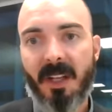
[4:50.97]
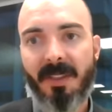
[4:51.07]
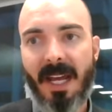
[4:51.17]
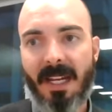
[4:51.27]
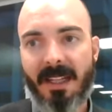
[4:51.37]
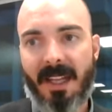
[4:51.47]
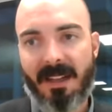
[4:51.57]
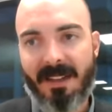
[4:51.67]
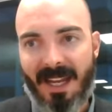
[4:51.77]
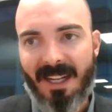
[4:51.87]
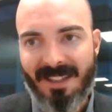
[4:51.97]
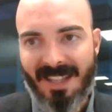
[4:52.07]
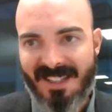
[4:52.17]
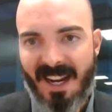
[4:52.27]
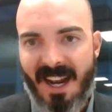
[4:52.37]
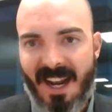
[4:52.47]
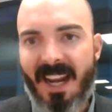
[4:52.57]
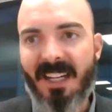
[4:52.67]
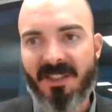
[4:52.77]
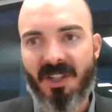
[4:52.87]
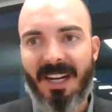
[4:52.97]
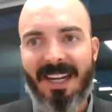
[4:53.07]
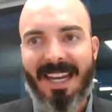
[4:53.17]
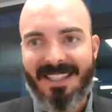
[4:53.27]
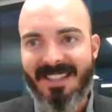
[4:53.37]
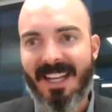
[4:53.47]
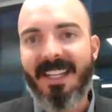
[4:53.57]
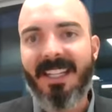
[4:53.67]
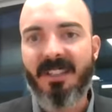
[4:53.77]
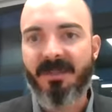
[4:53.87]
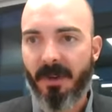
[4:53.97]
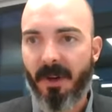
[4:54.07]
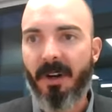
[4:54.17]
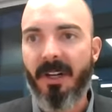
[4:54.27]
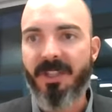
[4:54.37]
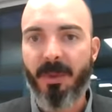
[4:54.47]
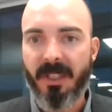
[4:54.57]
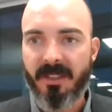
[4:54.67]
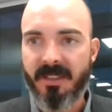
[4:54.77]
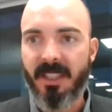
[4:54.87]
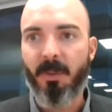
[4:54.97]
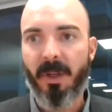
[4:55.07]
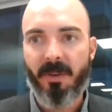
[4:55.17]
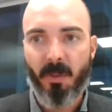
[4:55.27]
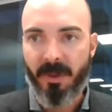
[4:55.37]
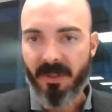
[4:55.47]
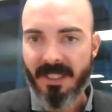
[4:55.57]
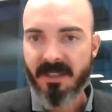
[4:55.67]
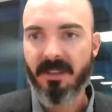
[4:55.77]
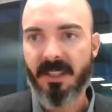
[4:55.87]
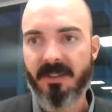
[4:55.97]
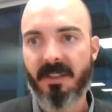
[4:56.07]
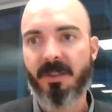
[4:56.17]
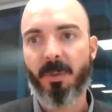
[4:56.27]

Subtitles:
That tank is not extending as far as you can see with less clusters,